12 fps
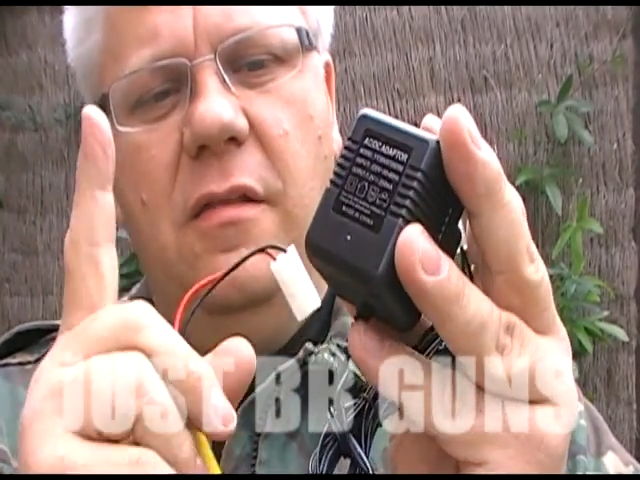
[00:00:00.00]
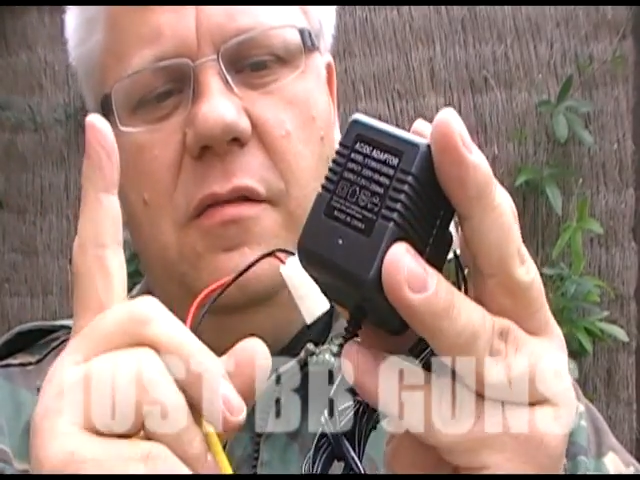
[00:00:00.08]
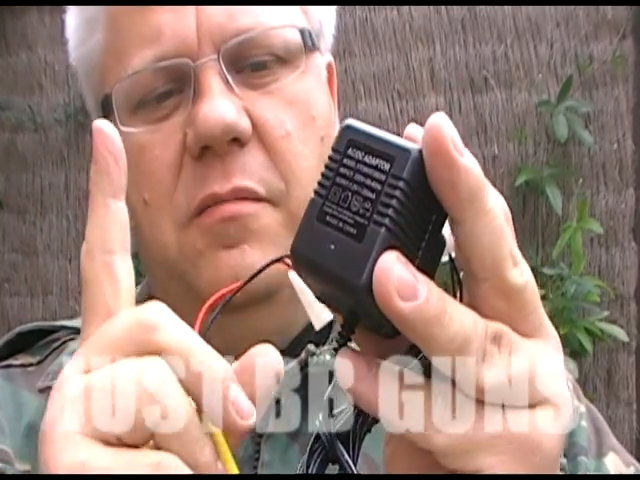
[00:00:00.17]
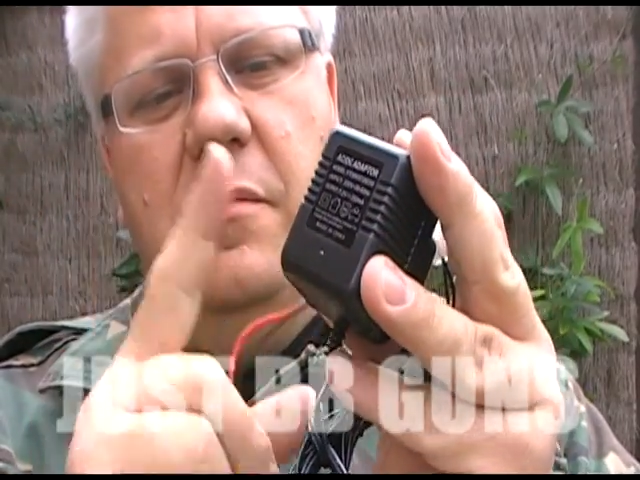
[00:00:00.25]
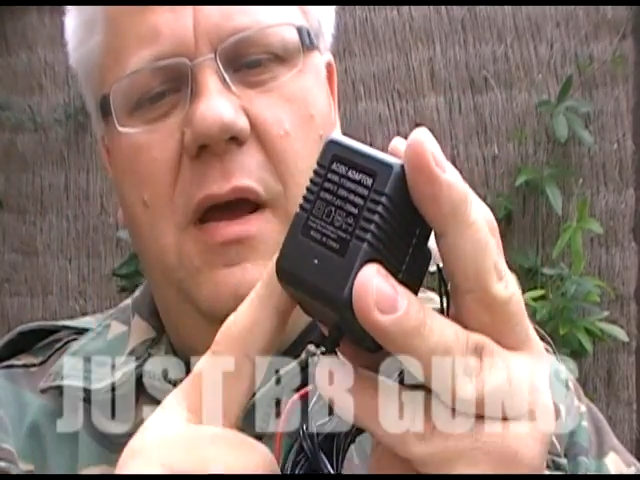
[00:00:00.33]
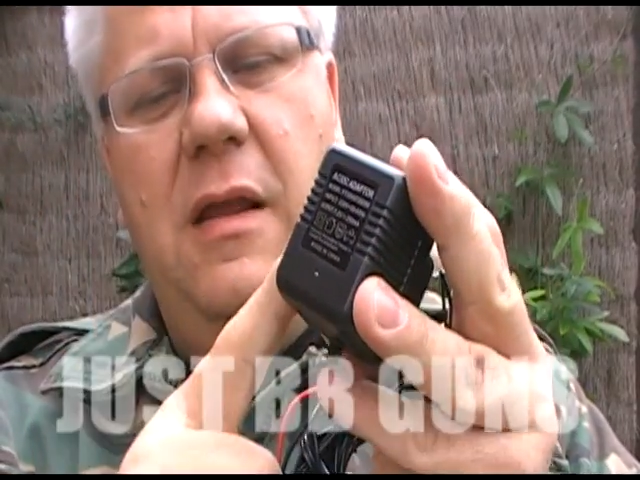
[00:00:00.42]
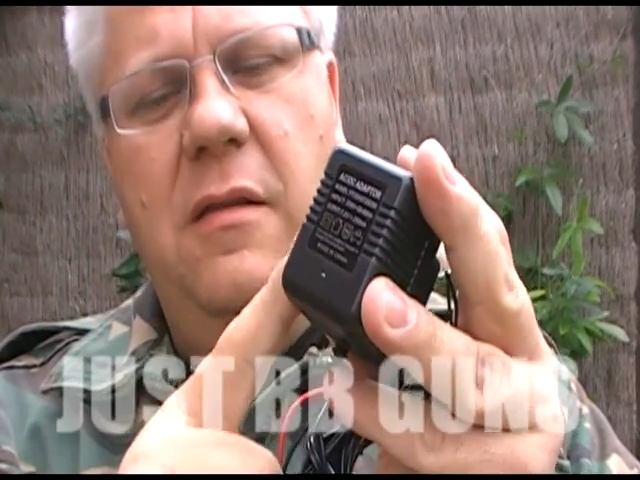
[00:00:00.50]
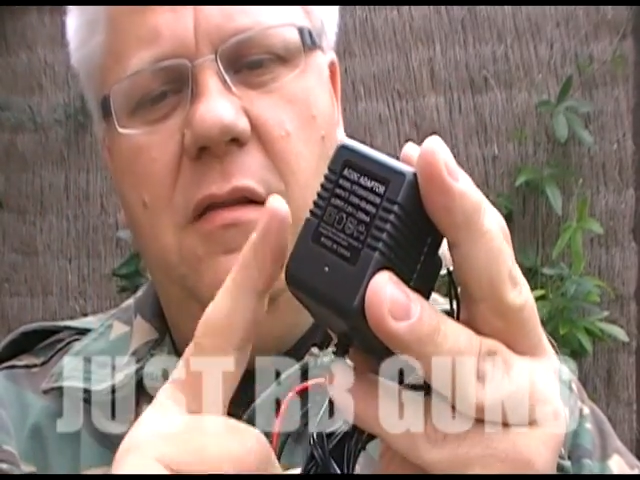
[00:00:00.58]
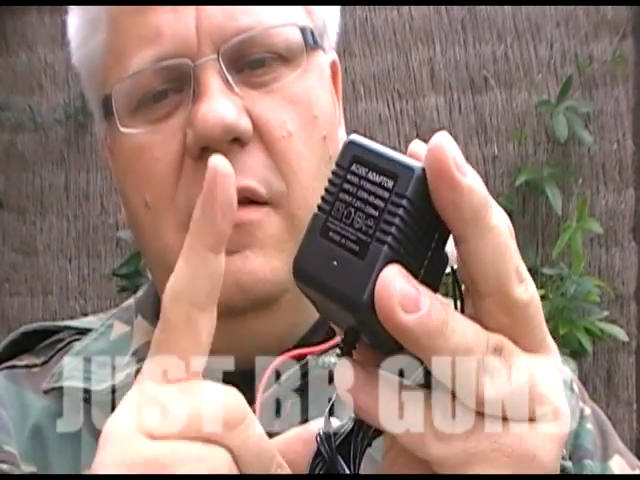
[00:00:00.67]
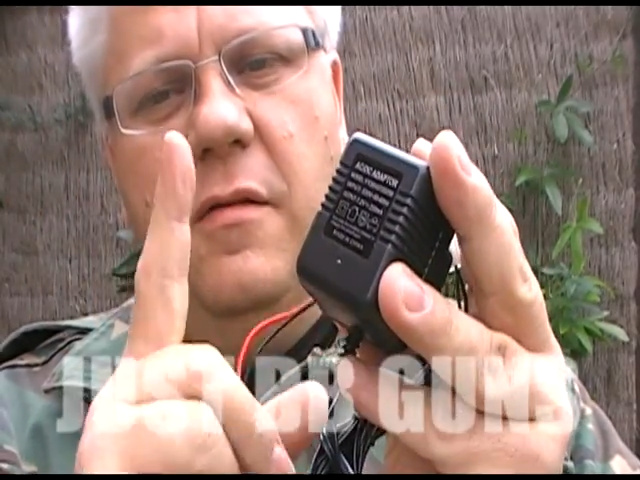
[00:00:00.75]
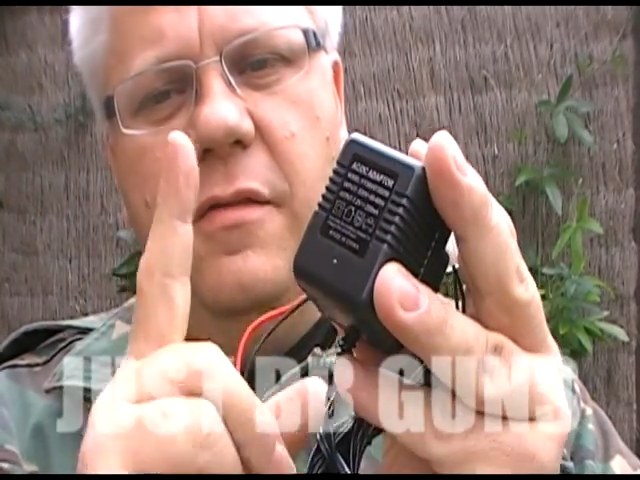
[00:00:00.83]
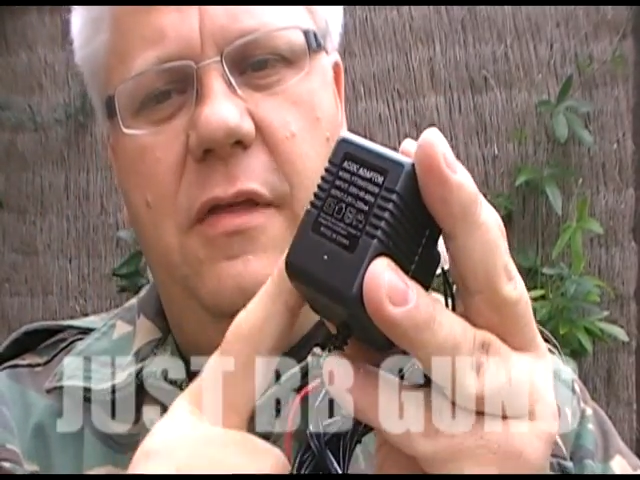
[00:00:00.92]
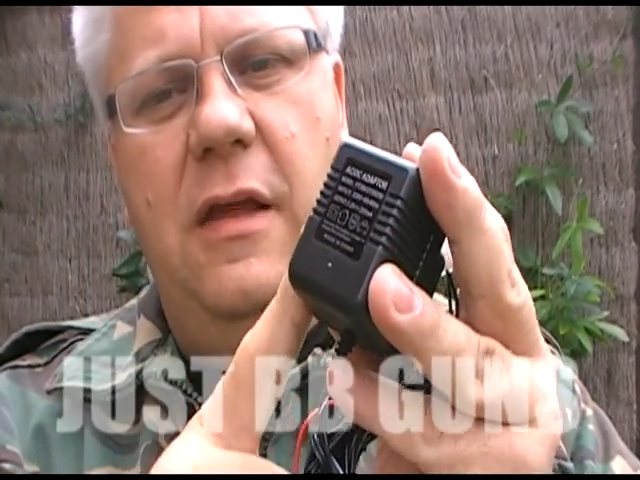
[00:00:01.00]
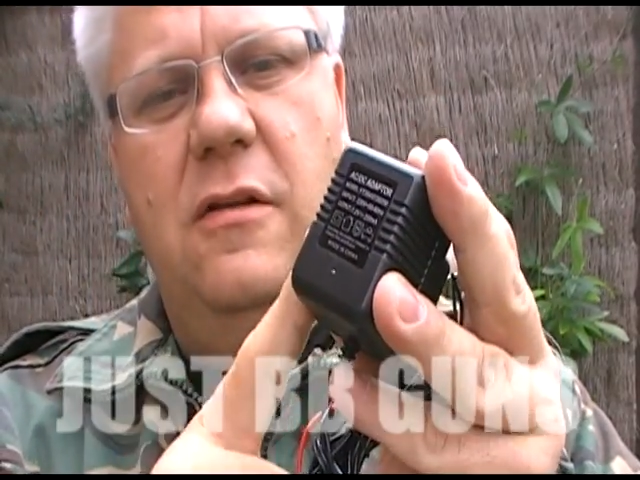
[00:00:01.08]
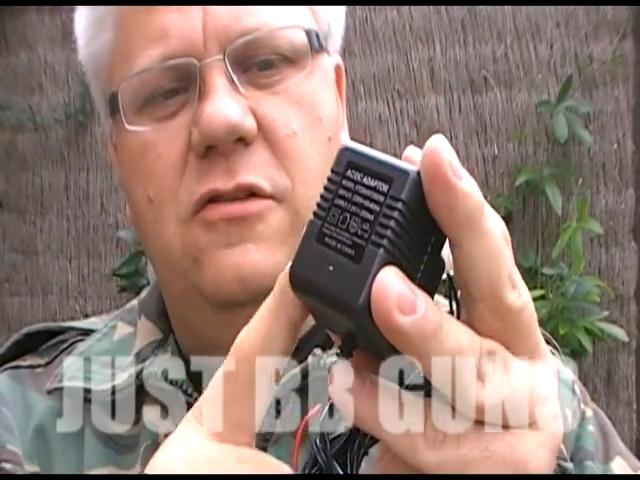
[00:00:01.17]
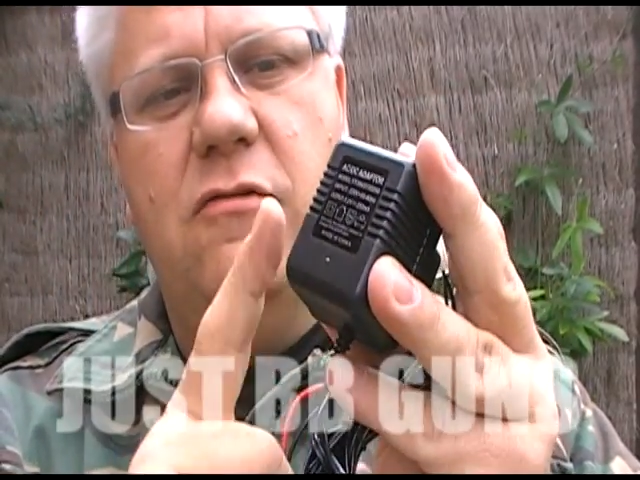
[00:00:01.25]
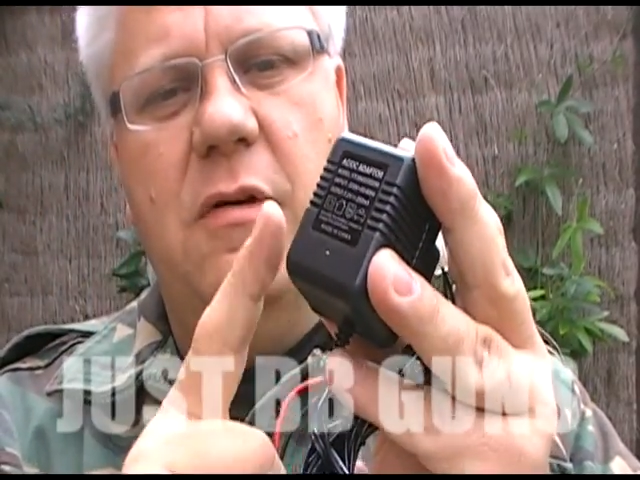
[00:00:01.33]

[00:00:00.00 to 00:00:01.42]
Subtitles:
The main thing to